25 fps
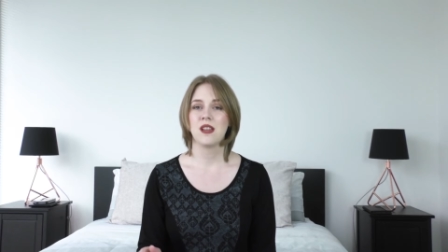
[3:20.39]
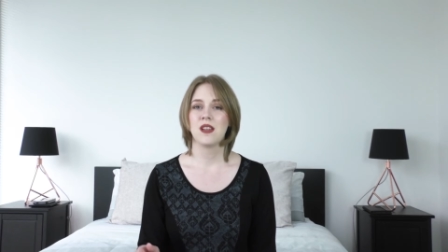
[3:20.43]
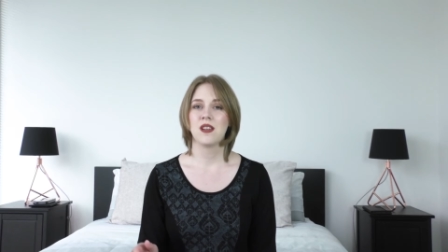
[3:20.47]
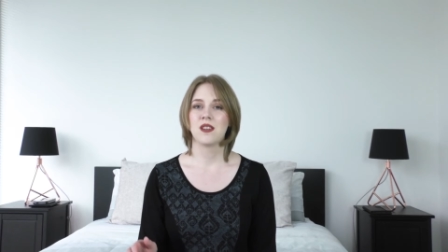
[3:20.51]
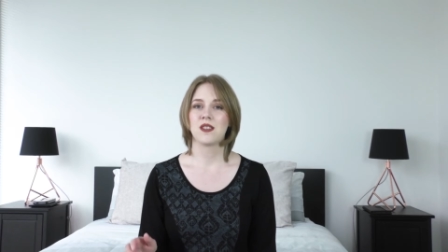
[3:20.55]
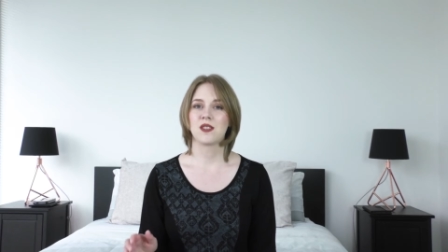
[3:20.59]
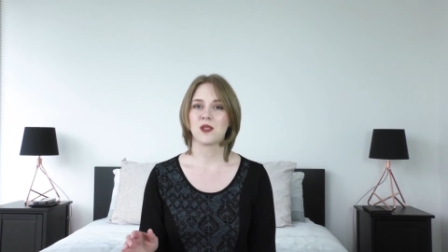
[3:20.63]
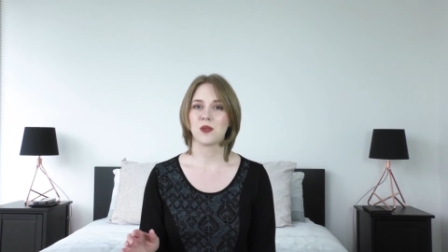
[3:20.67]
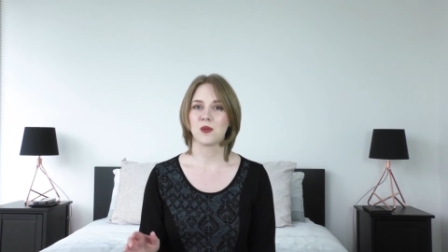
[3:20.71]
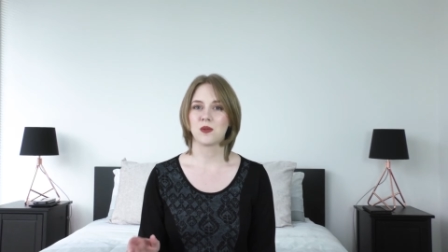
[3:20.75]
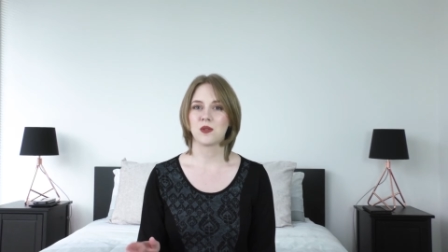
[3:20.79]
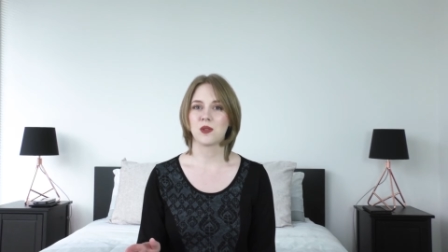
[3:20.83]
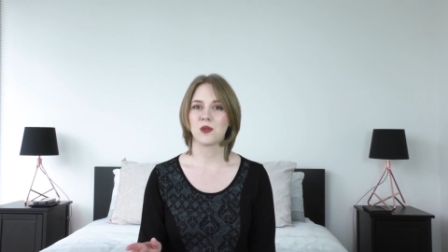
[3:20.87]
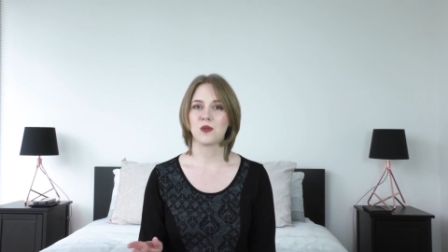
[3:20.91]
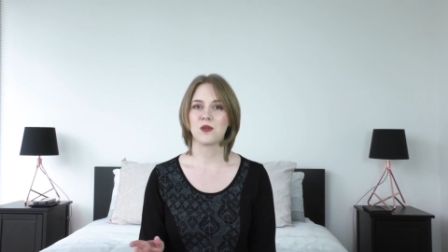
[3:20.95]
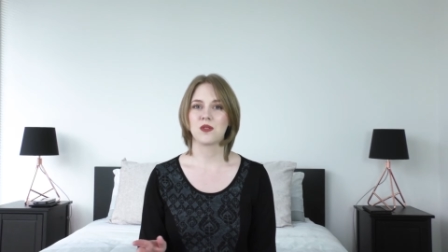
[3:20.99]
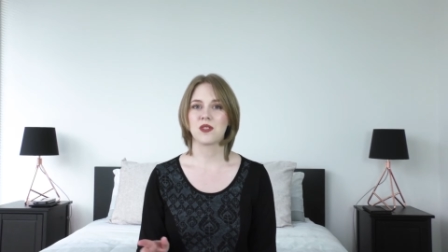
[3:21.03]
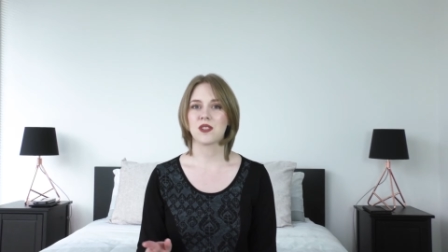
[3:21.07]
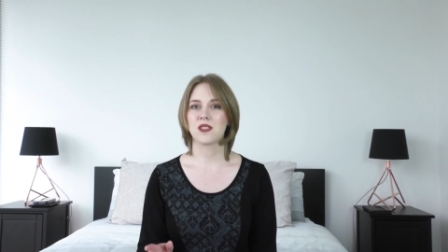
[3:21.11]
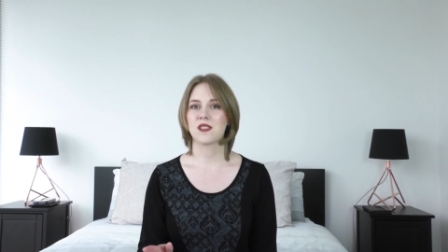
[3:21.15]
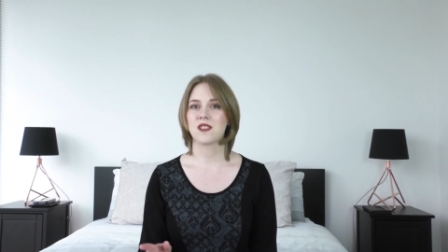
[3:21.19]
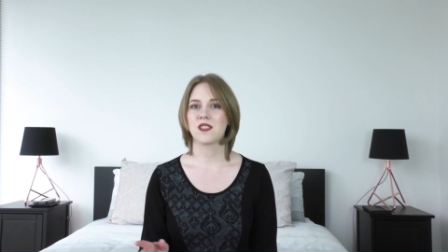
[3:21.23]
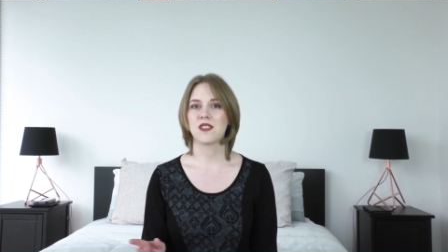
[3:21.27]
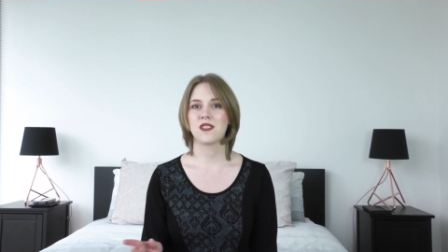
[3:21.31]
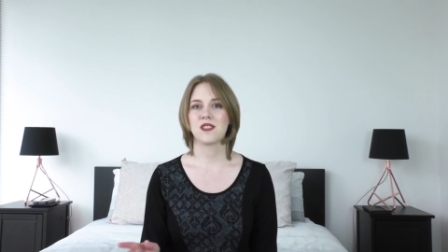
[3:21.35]
so don't
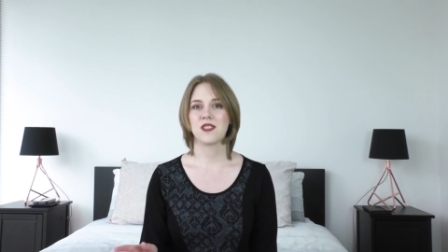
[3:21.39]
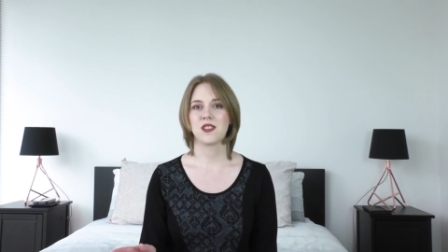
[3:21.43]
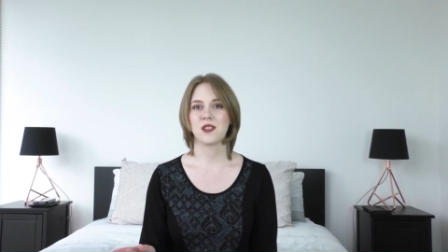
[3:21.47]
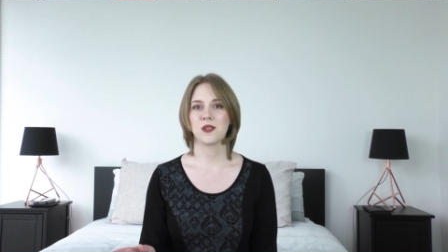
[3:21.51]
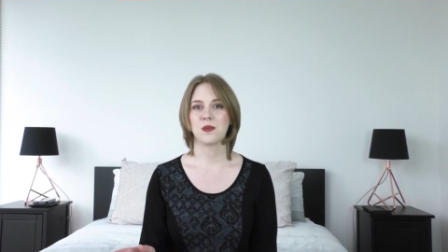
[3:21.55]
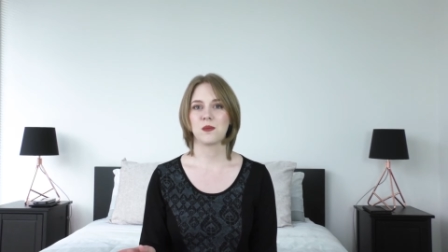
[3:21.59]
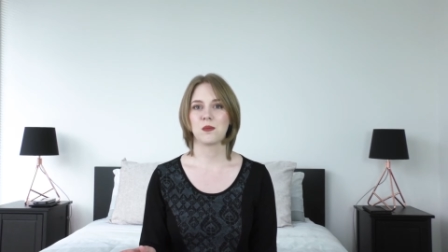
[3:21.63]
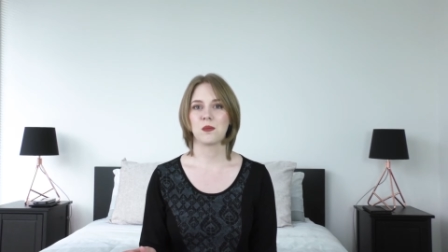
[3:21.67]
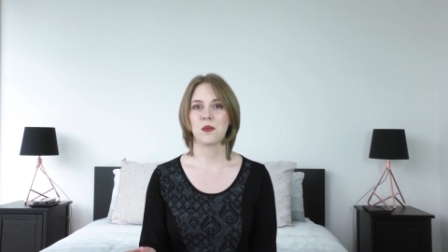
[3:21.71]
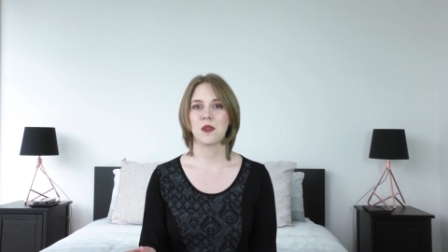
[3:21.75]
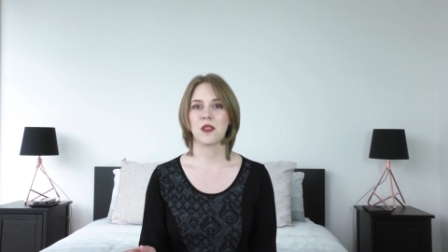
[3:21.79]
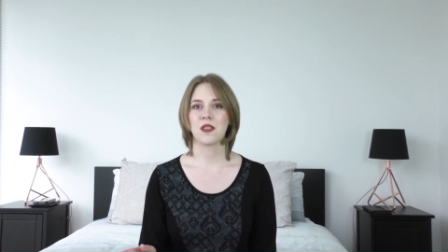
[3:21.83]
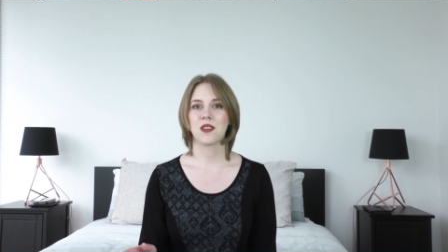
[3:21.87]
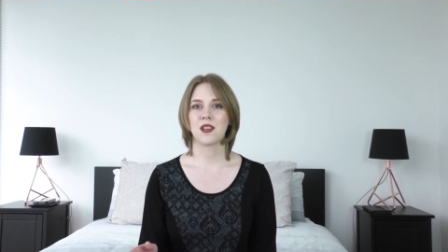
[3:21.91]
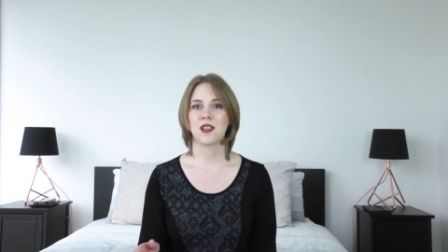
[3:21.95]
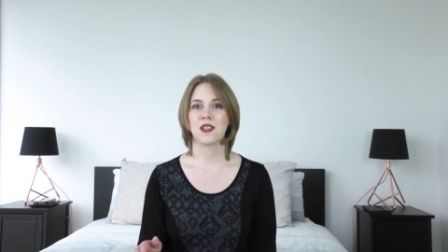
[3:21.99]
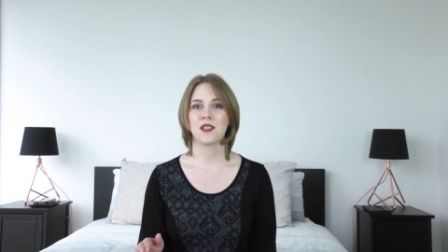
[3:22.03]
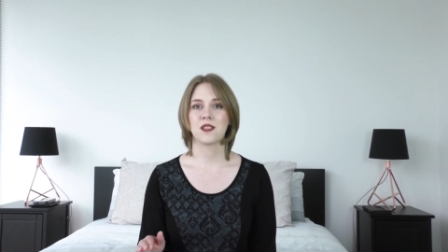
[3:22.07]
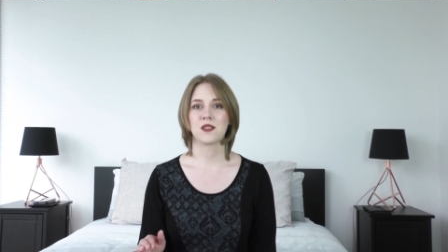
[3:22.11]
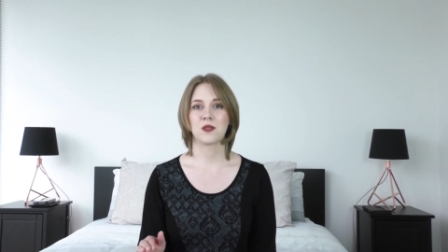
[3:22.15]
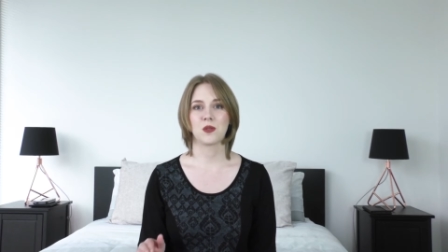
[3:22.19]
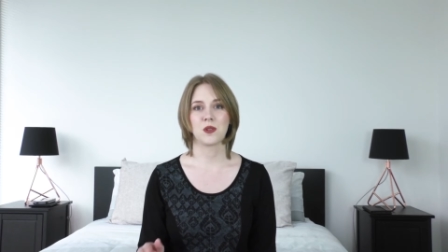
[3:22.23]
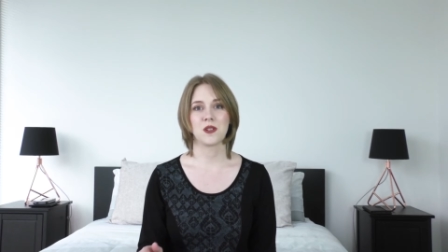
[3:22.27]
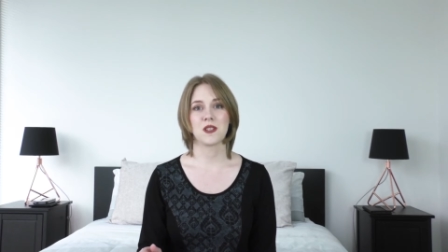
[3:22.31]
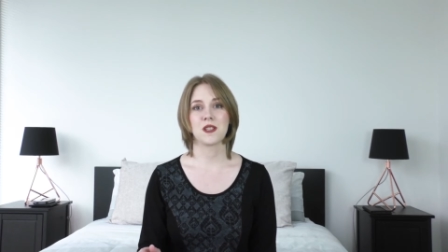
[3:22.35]
just assume that
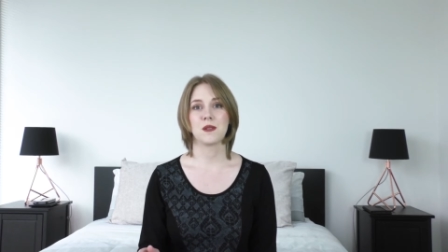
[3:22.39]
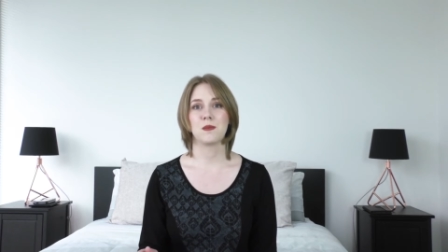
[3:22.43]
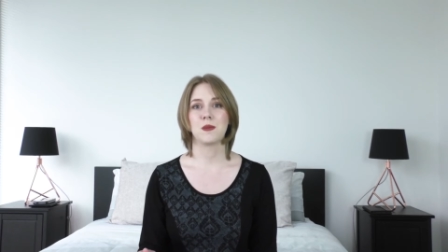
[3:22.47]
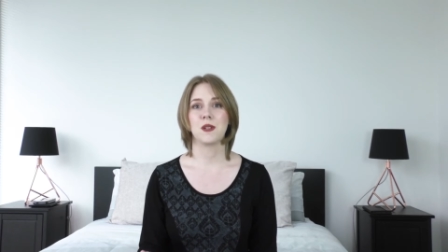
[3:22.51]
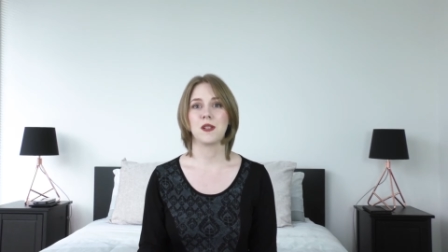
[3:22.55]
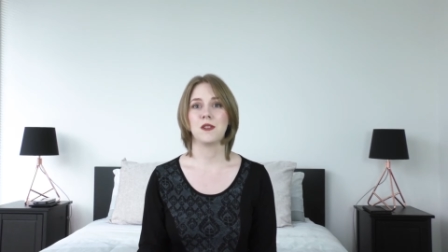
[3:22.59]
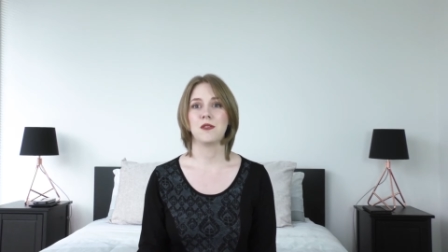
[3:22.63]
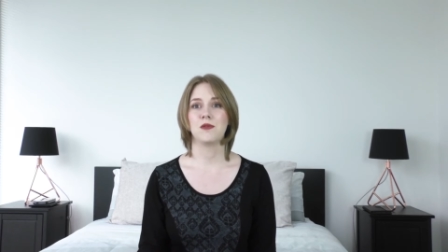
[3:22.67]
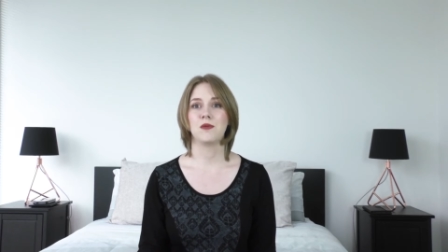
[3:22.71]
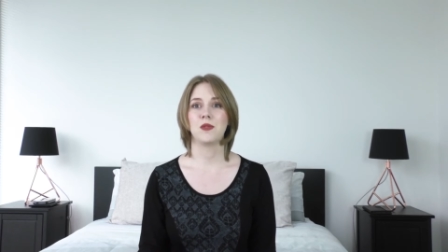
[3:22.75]
it's going to be